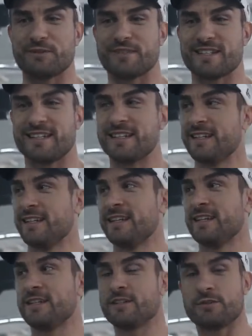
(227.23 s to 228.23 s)
should we say.
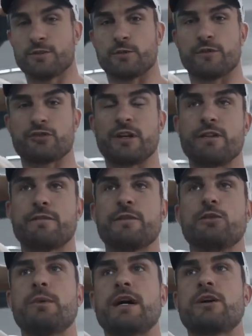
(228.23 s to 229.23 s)
Just trying to
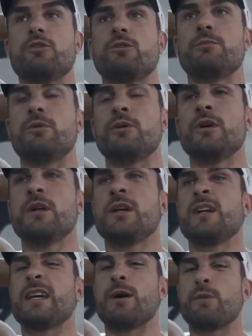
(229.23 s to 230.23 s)
fill back up, but
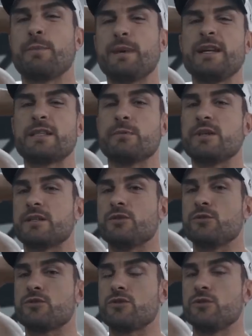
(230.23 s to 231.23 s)
yeah, we peaked a bit
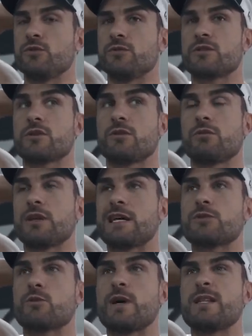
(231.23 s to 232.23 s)
too soon. So
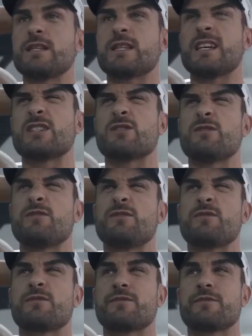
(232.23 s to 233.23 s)
last Wednesday, so
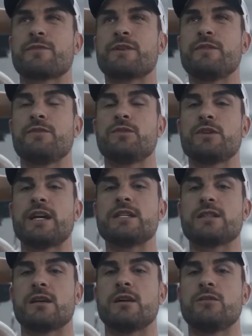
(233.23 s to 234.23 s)
three or four
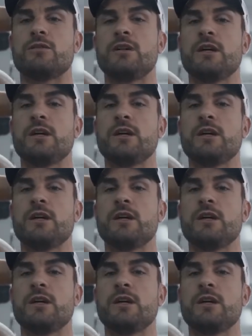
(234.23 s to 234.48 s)
days ago,